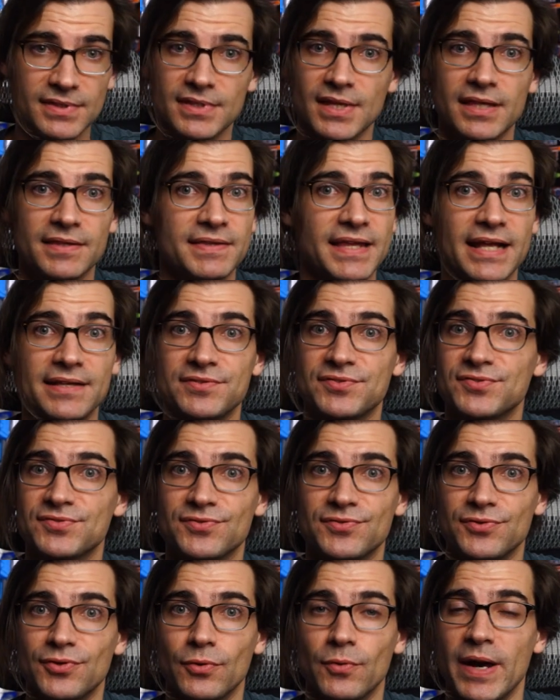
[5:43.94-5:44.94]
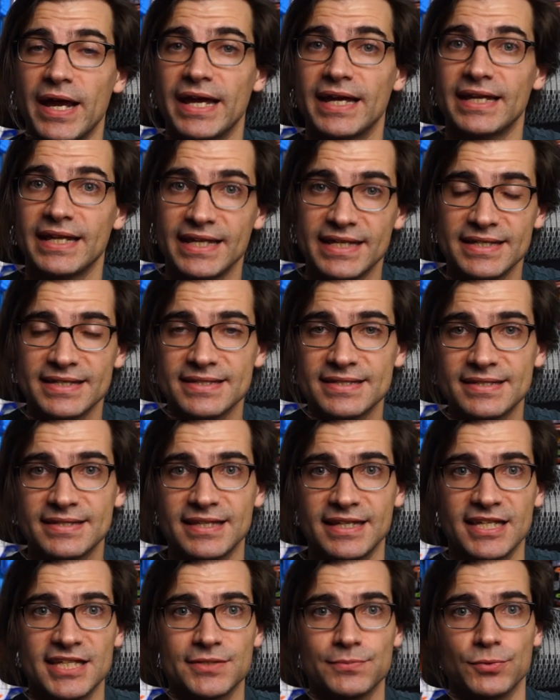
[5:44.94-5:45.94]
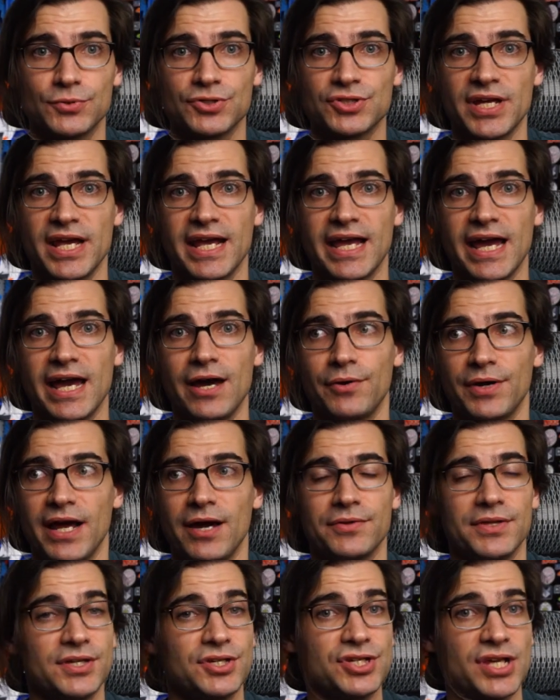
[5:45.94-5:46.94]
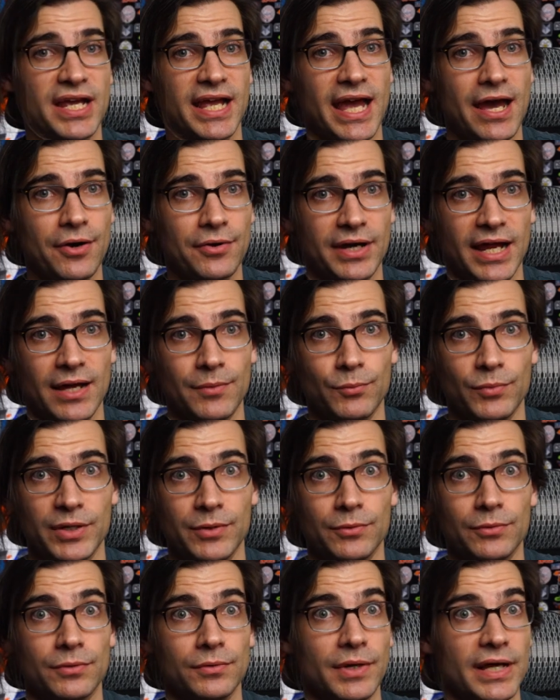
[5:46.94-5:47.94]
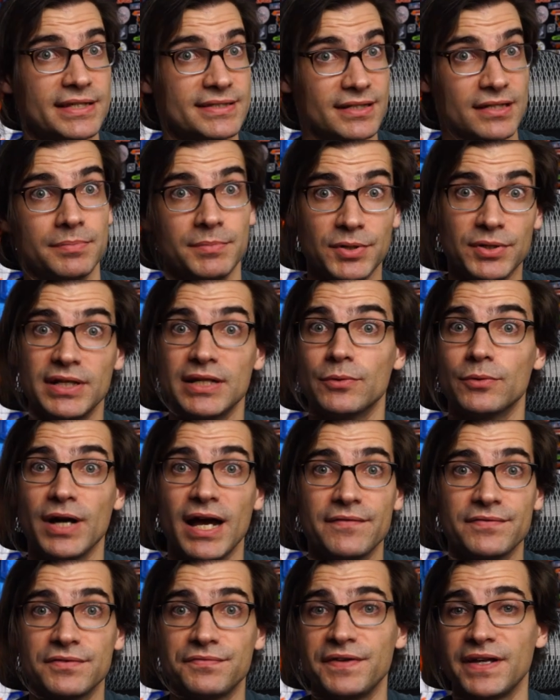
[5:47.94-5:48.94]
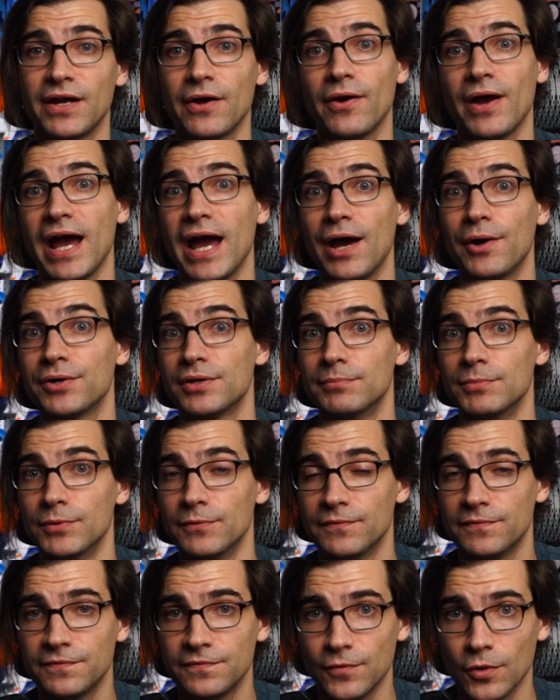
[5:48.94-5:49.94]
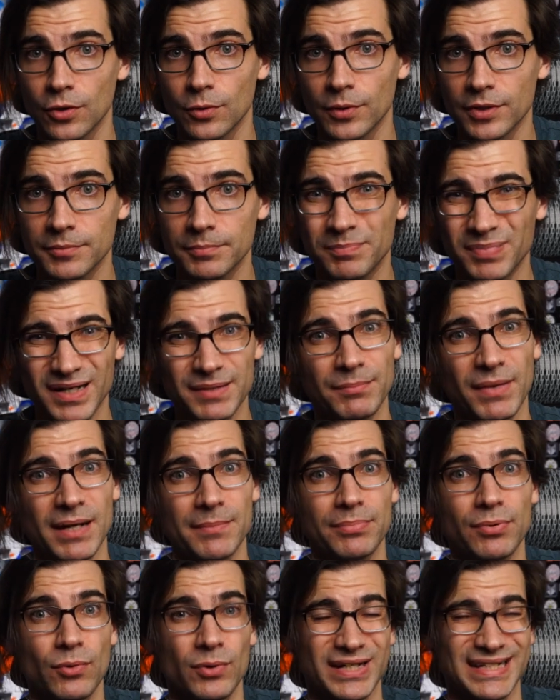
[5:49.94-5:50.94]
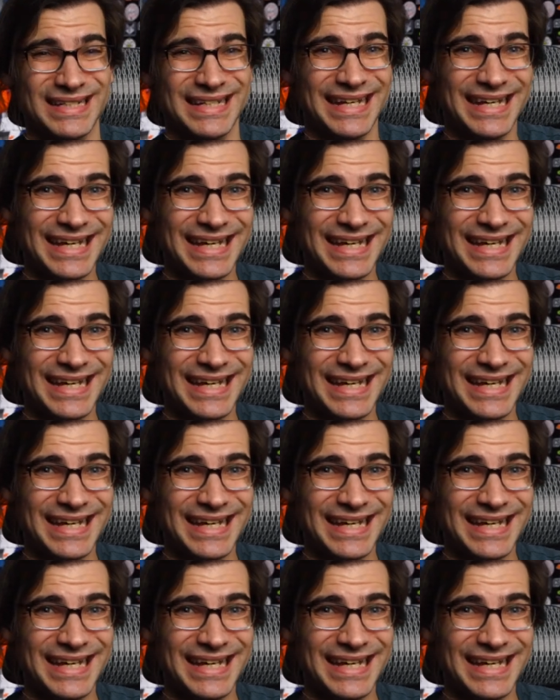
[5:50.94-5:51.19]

that's the way it is. Things will shake out how they shake out, and we will, as a community, will have to figure out how to move forward. But my point